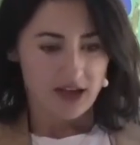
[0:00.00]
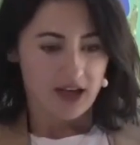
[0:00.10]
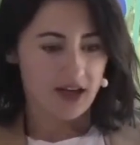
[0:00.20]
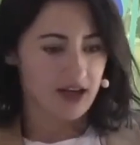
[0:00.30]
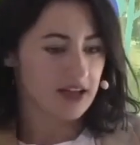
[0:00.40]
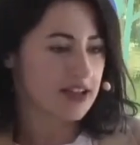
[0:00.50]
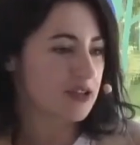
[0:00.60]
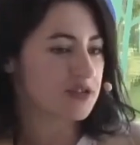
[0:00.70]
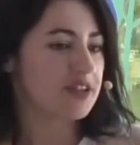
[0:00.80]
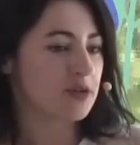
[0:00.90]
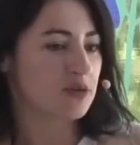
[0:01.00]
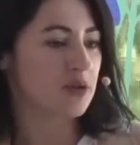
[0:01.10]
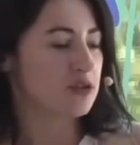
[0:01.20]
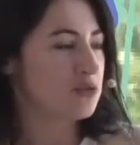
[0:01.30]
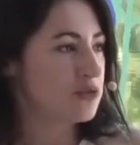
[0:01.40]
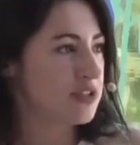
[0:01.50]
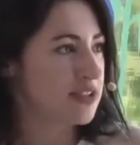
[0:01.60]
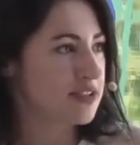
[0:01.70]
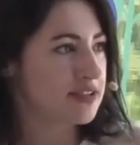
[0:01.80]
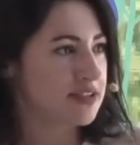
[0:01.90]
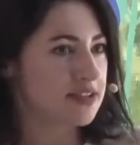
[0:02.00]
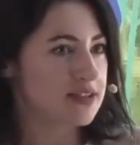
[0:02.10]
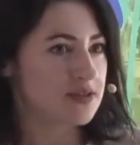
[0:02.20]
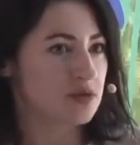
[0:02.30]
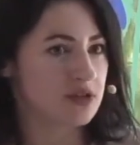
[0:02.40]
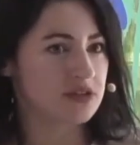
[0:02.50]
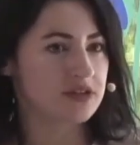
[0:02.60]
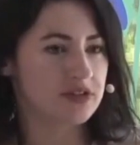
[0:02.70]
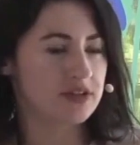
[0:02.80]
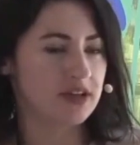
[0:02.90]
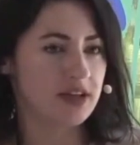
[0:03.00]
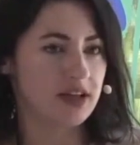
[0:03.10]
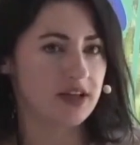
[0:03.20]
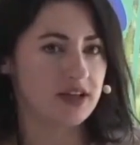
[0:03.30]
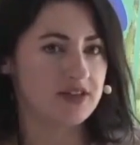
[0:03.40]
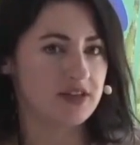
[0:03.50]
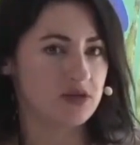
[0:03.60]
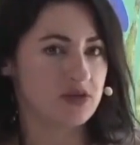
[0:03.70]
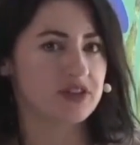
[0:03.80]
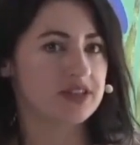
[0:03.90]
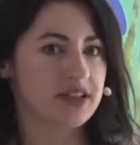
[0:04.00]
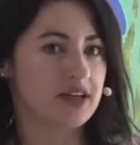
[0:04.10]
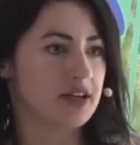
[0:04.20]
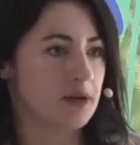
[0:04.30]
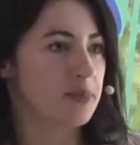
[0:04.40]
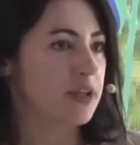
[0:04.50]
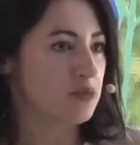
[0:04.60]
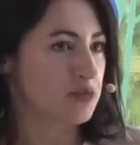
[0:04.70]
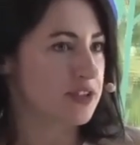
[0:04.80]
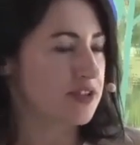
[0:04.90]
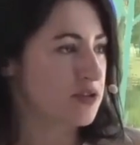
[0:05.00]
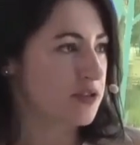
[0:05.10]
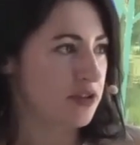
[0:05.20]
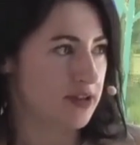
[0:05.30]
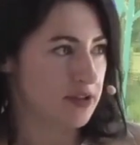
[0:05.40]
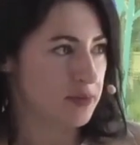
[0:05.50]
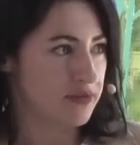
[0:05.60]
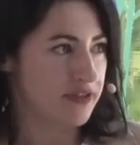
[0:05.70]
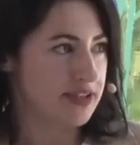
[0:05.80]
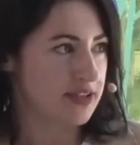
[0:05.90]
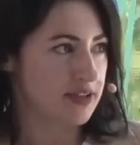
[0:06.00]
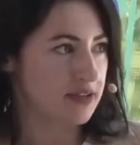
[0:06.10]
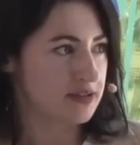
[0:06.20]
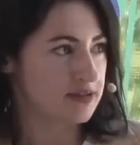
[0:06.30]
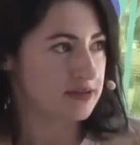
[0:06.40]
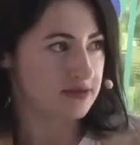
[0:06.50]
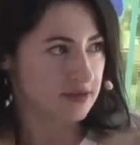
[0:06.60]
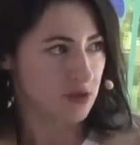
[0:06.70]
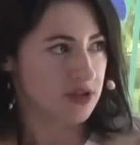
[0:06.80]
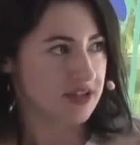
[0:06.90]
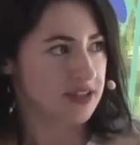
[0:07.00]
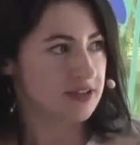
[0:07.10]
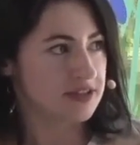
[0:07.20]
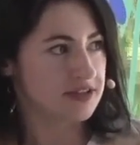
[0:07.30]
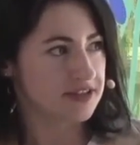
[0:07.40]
Can you say with 1 or 2 sentences what is the reason that a company impresses you and you end up investing? 1 sentence.